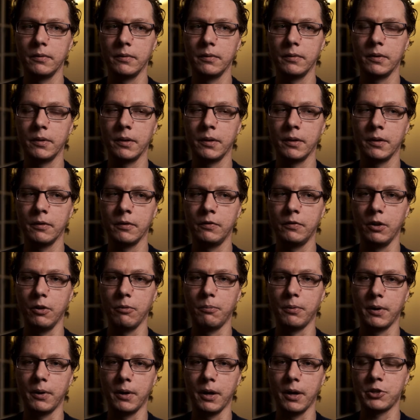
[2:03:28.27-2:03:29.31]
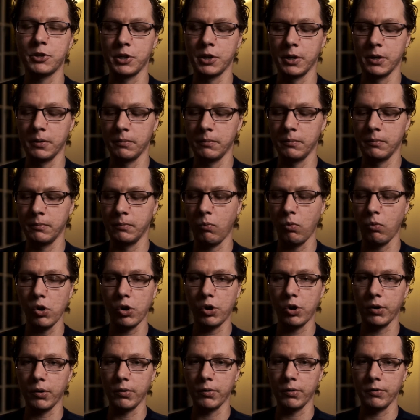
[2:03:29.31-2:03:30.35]
video production
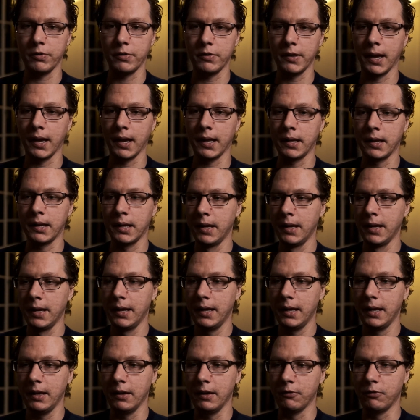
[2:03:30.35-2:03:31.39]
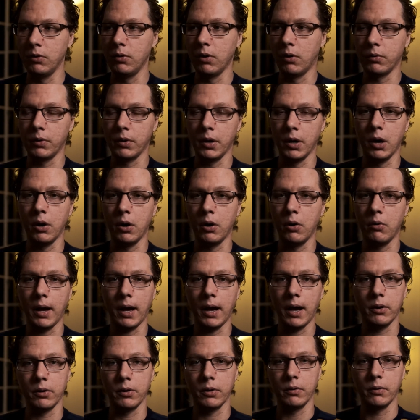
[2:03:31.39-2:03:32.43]
workers, that if you don't know
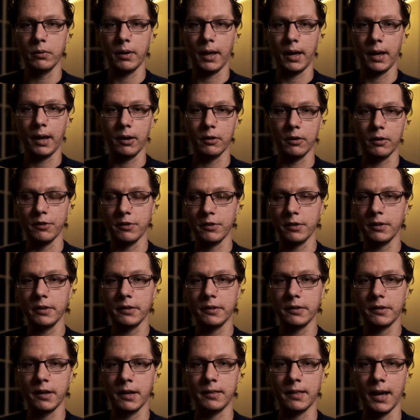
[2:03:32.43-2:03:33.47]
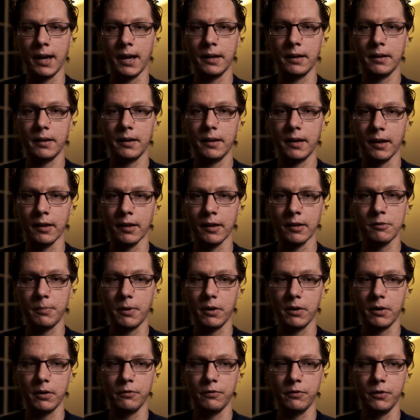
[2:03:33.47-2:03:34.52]
how to facilitate that as
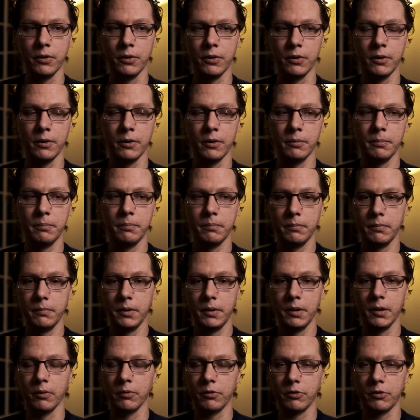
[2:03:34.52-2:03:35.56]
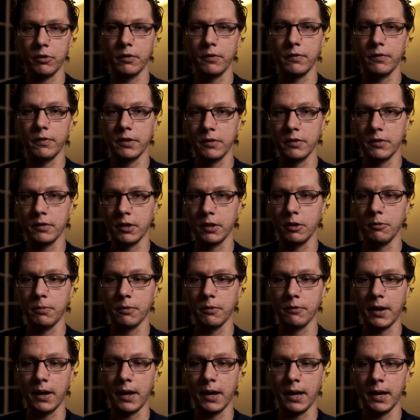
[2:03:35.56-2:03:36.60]
part of your services that you
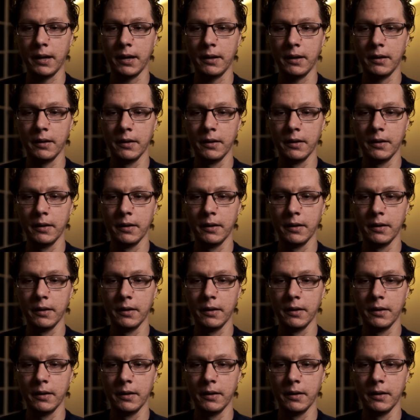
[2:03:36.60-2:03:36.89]
provide,